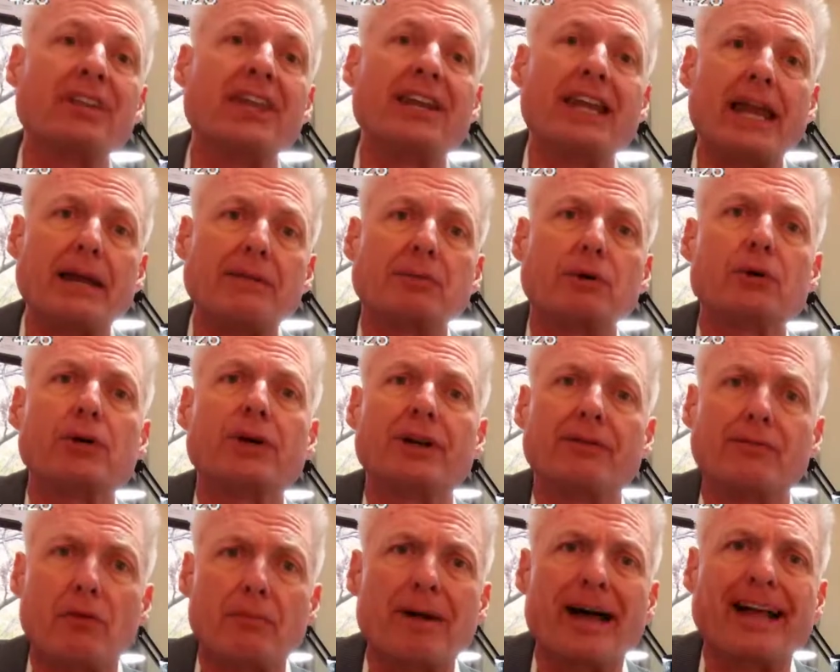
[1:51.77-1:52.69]
the neighborhood
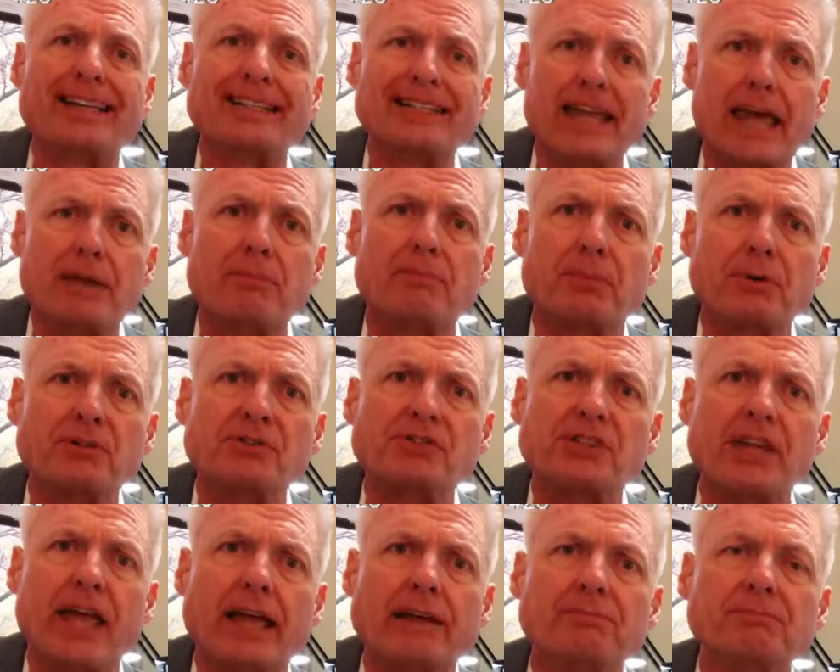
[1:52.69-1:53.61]
of about
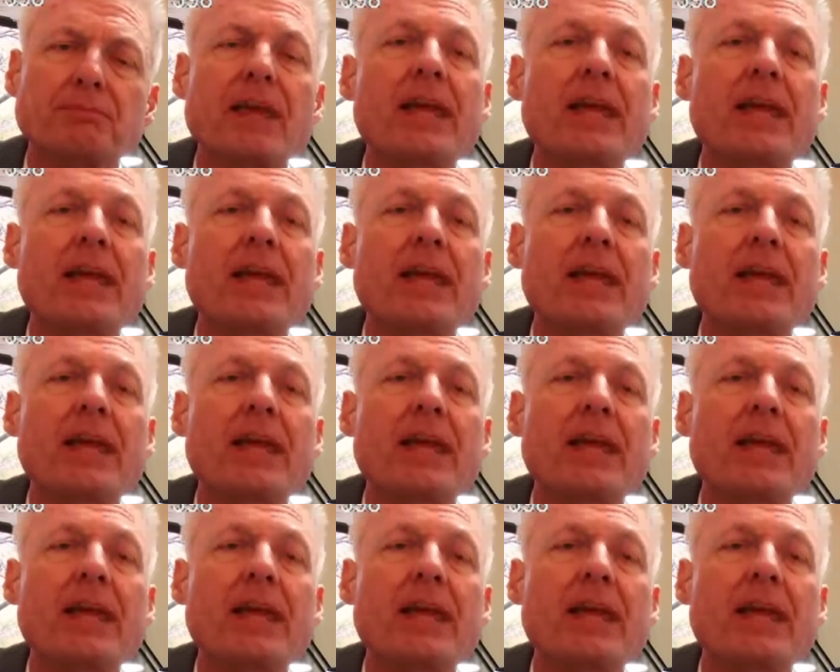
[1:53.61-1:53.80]
10%.